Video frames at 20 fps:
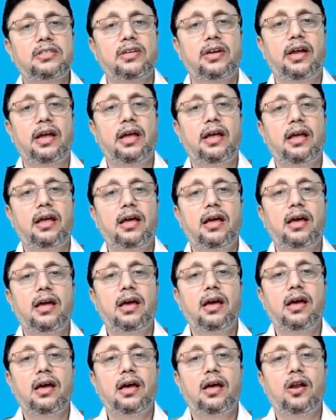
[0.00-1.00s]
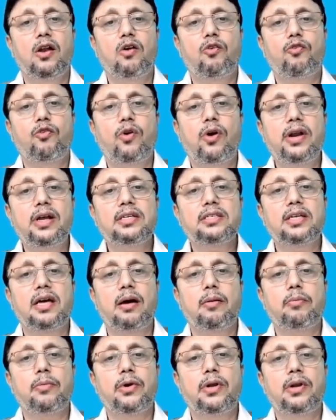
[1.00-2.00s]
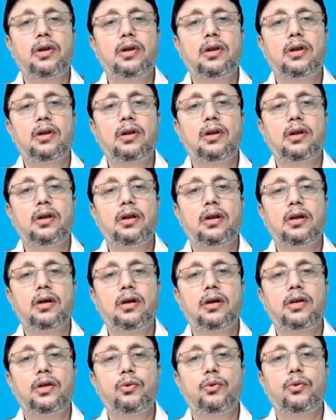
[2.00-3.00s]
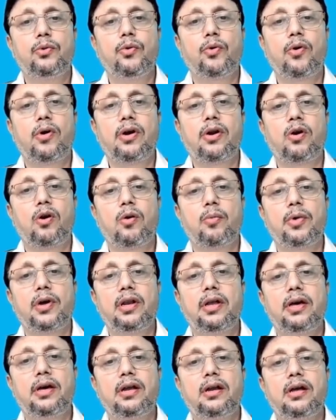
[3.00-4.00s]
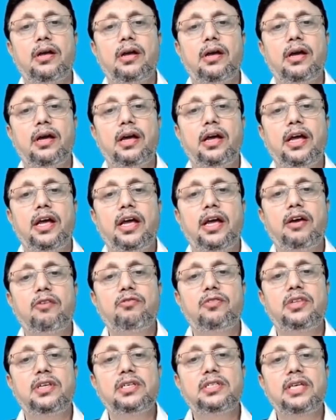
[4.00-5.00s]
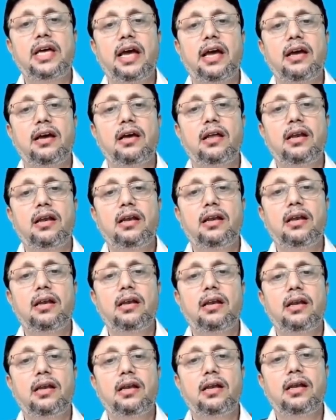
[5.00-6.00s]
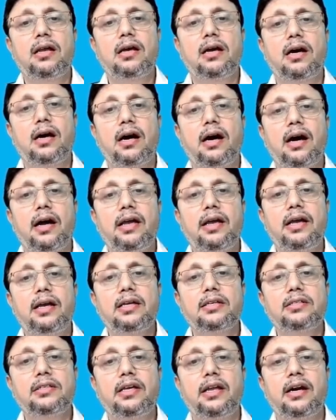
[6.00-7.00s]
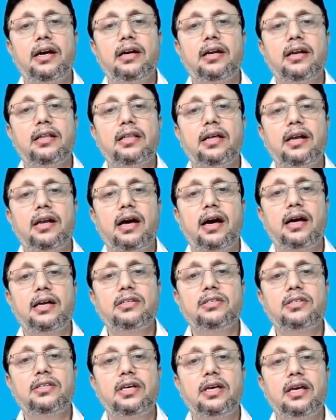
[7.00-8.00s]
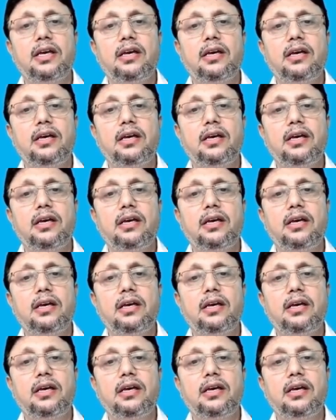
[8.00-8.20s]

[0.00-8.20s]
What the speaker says: this ray. Now, for example, you draw a normal here. If this angle I is greater than IC,